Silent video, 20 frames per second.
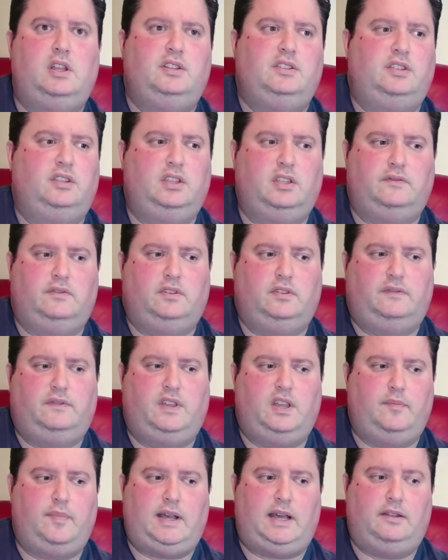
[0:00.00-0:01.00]
to give it a
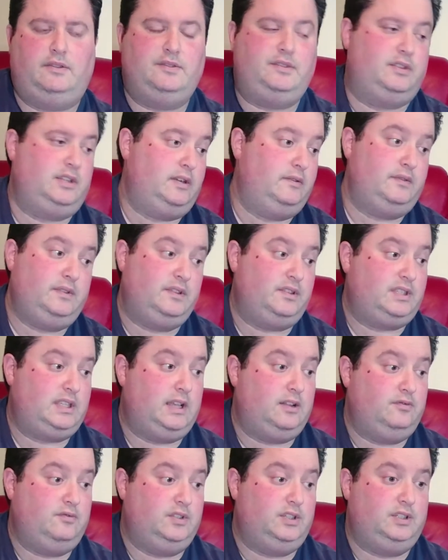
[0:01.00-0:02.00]
fair balance, and everything
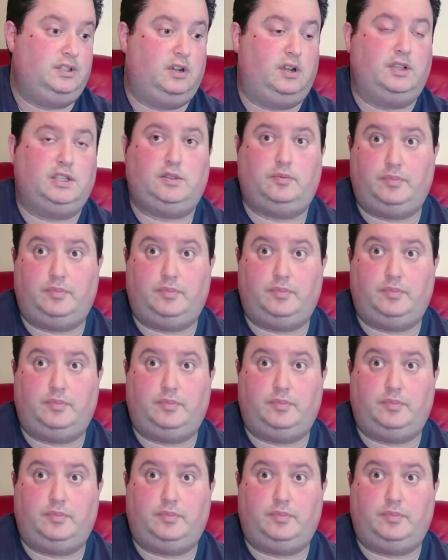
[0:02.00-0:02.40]
sounded really nice.